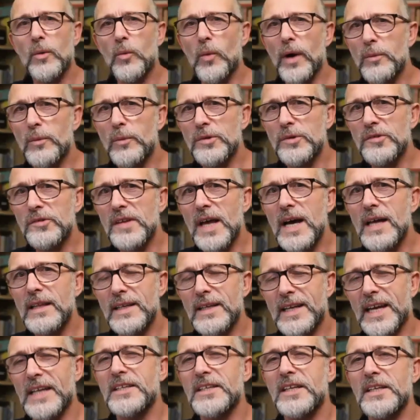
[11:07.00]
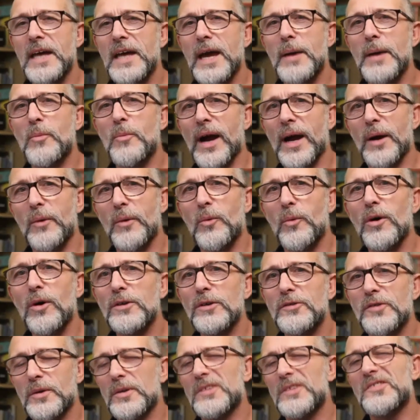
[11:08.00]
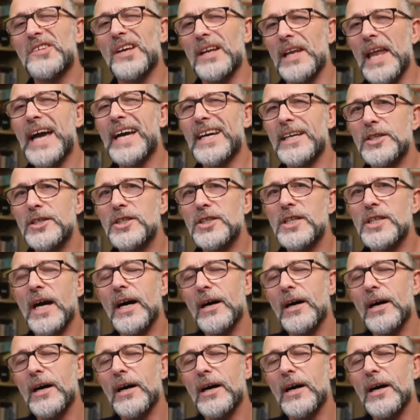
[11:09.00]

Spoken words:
was that? Can you name where it was? Is it Lancashire or